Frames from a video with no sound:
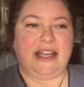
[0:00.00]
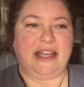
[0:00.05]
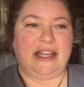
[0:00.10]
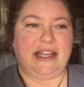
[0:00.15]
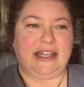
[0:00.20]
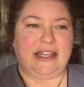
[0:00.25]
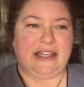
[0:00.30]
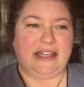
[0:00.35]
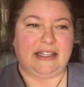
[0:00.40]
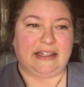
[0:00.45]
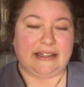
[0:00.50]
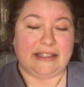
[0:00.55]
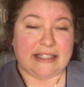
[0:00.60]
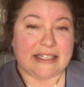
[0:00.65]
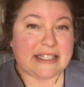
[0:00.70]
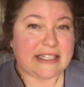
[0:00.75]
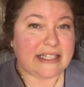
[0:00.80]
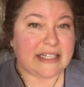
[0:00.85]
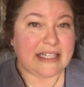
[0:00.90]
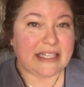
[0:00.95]
in
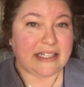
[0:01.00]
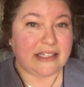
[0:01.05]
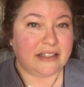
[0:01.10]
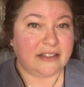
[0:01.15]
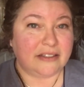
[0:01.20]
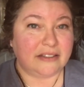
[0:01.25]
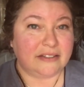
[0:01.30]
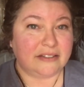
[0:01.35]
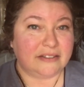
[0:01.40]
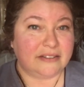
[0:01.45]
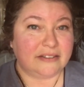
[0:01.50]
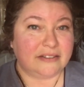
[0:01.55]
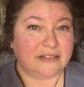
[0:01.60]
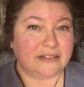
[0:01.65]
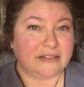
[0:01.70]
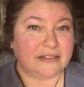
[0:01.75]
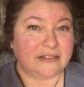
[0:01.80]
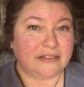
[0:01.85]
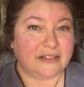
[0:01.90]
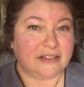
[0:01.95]
listening
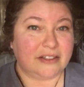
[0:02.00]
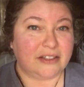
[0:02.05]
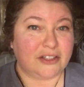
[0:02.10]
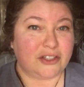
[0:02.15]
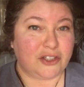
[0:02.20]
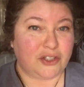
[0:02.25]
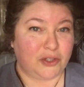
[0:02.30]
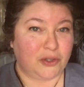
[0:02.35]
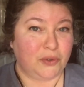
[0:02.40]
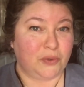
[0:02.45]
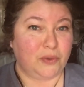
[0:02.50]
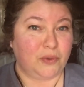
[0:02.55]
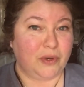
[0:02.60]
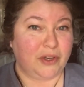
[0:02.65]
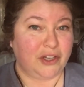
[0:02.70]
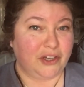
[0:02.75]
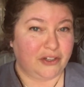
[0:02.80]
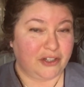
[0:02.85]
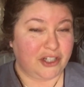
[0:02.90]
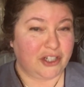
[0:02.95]
to
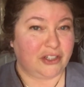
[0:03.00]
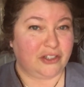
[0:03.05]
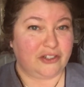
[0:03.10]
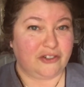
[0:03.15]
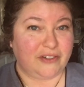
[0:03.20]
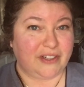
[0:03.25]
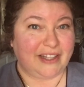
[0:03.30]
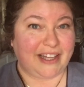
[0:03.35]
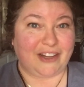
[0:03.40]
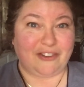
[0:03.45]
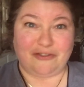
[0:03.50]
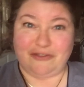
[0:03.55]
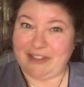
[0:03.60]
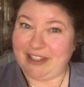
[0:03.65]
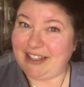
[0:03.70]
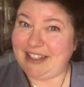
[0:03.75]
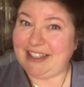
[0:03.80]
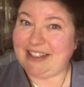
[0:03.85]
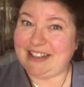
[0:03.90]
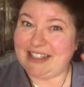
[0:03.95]
your children, like
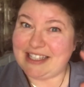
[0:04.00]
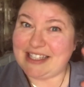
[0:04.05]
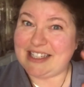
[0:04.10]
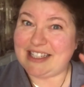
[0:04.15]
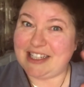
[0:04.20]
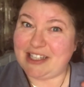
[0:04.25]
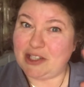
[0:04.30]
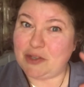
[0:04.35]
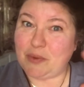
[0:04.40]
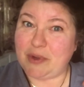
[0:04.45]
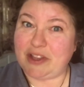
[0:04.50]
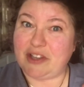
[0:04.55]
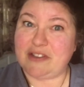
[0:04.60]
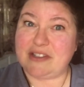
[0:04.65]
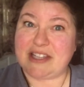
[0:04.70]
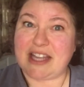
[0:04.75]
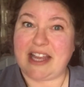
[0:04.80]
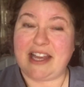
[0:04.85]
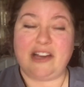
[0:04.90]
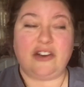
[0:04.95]
really listening to what they're
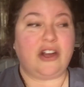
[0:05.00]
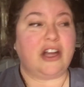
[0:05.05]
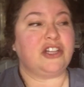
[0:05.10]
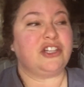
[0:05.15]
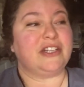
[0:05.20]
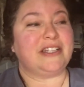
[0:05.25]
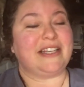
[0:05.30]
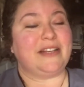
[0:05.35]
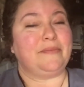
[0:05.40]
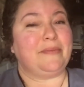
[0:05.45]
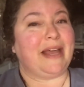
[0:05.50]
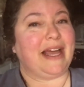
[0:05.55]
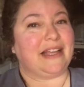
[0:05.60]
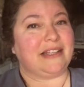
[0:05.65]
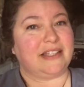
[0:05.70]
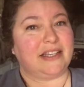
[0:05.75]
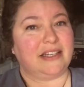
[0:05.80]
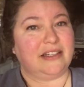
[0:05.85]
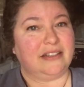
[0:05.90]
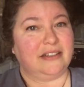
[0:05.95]
saying, not just in
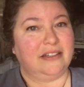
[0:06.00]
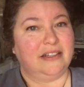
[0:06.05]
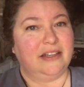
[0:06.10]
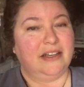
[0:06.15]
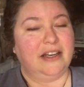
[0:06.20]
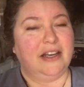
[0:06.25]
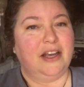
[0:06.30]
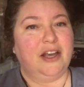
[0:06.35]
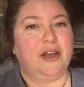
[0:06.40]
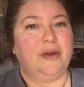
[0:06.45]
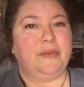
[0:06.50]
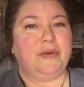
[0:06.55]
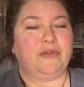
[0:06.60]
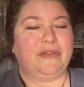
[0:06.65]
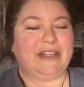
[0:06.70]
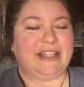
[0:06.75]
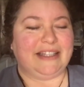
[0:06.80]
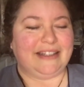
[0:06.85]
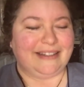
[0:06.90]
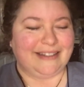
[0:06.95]
passing, but
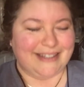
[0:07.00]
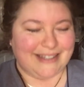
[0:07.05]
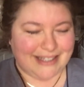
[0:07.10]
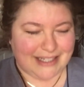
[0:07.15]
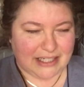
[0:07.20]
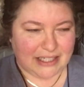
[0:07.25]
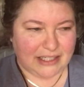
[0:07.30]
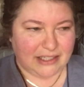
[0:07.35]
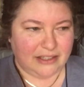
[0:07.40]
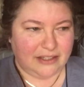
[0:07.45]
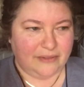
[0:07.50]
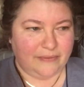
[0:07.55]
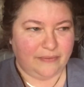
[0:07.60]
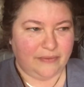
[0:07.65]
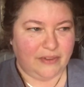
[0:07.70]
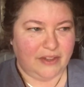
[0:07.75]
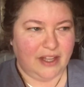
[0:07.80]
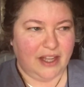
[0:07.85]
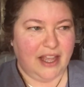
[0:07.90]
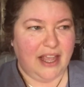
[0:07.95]
really listening
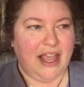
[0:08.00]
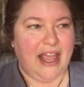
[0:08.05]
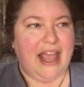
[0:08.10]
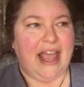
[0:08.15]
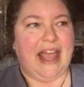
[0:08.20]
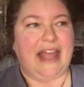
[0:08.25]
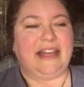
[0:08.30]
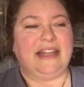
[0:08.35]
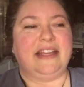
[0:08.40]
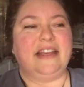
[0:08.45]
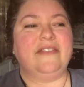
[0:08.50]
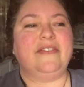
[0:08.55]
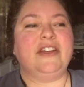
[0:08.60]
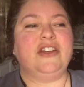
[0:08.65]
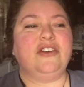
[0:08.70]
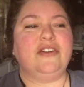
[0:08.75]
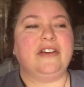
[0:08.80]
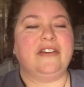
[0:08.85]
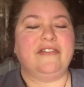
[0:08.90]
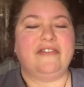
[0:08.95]
and giving
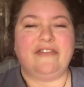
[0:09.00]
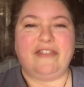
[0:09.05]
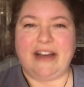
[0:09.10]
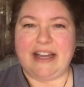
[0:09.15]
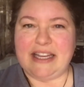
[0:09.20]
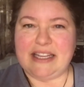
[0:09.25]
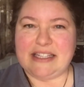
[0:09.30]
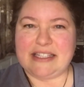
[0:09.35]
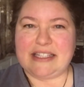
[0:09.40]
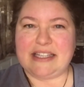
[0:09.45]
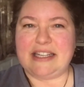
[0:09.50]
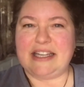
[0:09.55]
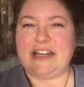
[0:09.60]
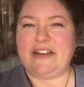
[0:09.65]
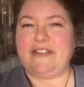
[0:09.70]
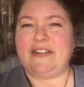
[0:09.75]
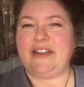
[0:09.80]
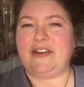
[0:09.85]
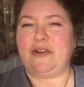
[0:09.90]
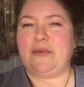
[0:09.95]
good advice and
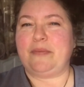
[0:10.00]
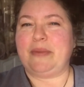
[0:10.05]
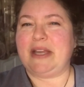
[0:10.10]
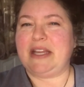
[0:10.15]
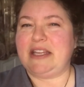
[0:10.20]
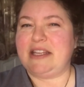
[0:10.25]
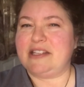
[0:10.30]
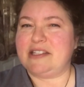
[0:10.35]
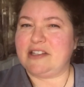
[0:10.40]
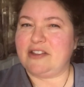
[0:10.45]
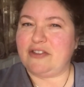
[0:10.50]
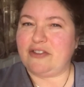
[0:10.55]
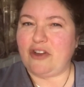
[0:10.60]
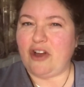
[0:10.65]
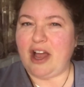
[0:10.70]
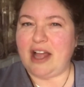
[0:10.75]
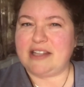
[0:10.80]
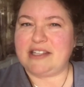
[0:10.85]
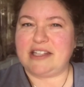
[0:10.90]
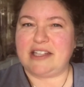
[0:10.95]
hearing their opinions and
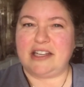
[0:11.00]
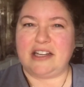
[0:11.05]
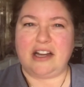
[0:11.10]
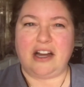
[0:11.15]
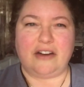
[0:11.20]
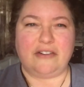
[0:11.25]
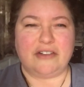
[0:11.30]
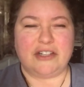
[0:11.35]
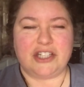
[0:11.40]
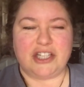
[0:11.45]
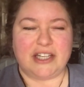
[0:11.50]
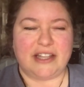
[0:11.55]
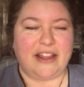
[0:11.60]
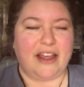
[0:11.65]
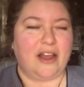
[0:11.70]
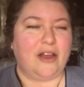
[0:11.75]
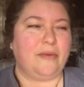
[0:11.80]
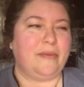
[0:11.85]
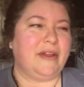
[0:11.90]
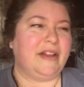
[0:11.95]
thoughts and encouraging
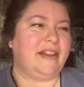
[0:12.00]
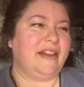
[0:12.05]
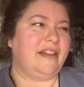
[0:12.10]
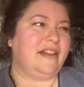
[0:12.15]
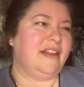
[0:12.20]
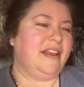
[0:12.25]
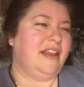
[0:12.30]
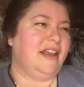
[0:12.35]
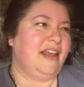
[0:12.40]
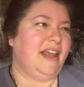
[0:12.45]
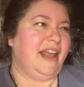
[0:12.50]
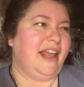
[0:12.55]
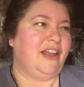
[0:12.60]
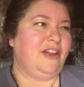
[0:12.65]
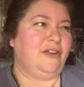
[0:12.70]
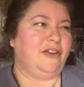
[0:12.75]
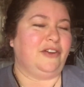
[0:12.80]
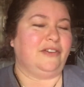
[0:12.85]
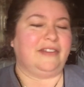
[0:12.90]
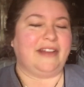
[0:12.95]
them and, and you
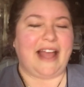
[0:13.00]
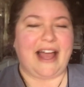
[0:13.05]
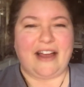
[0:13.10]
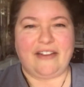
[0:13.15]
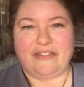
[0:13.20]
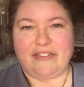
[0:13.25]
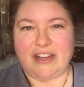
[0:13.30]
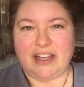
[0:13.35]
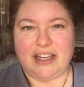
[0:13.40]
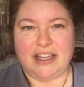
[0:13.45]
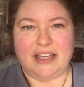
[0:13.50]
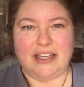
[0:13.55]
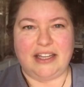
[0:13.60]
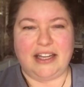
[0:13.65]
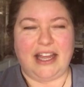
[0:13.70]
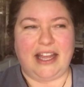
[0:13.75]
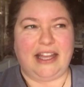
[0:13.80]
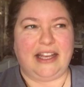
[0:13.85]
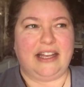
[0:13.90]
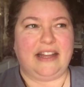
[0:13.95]
know you're laughing
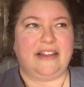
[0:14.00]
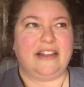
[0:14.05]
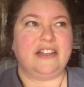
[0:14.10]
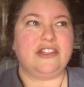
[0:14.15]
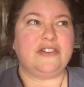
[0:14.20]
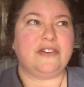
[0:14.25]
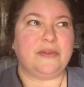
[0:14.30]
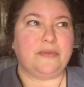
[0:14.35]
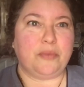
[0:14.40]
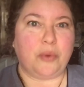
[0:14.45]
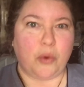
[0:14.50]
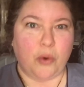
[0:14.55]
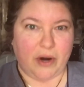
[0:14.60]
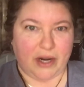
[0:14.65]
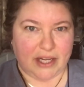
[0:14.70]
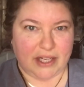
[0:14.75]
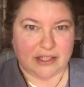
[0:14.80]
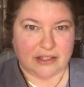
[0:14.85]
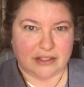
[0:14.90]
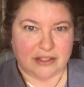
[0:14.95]
and these are
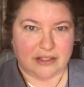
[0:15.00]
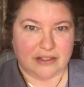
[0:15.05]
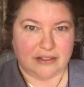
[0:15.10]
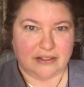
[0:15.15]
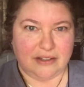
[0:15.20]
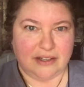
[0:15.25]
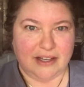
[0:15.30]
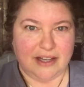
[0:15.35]
important